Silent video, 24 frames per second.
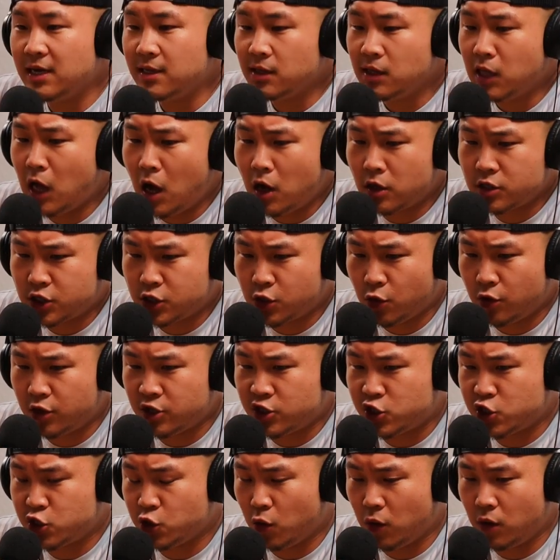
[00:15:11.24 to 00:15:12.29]
Long story
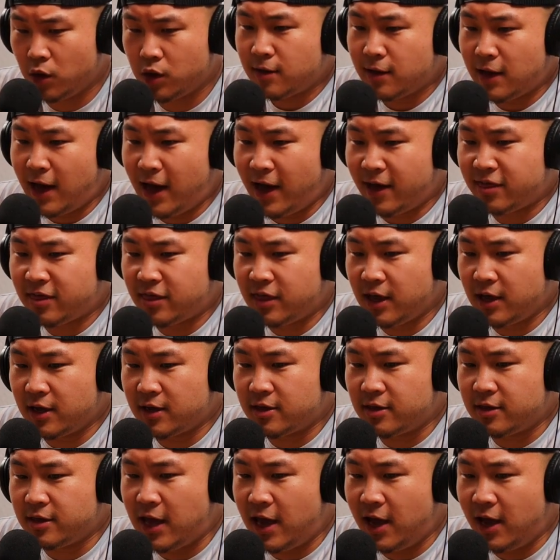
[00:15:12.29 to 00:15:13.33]
short, I
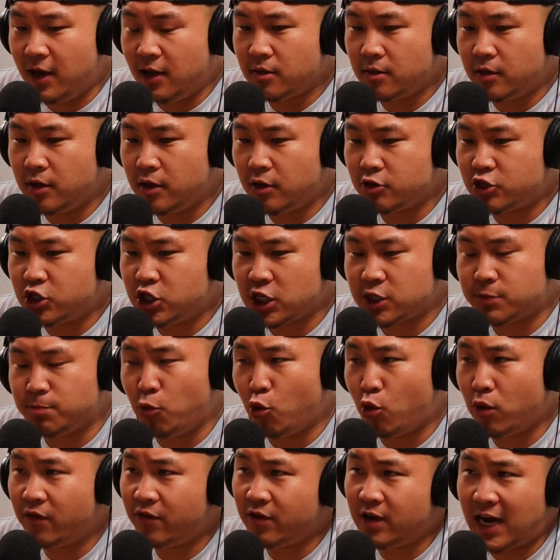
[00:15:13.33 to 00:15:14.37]
think that there's just
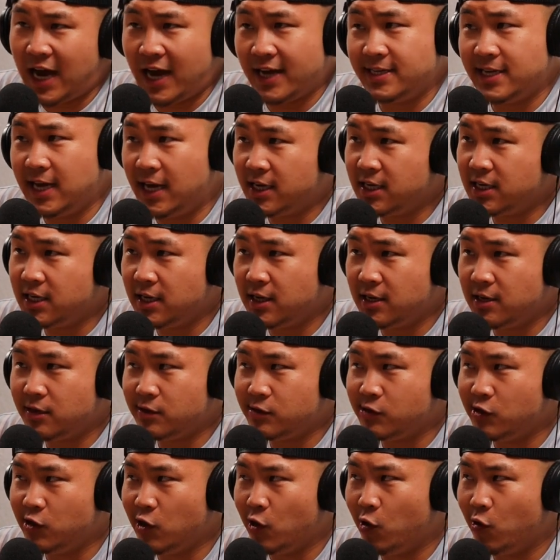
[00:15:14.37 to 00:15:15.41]
more of an identity.
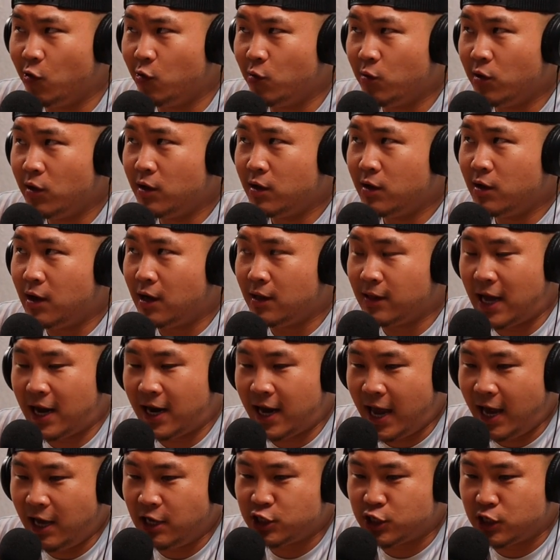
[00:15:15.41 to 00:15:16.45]
You know, a lot of
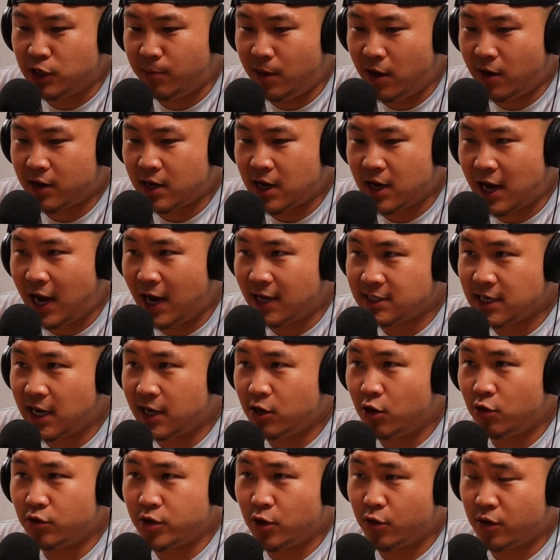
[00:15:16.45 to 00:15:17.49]
Asian American guys I
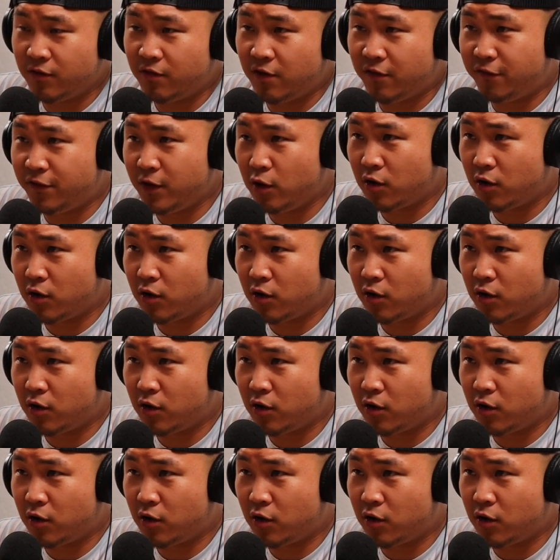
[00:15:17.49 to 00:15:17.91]
know don't even feel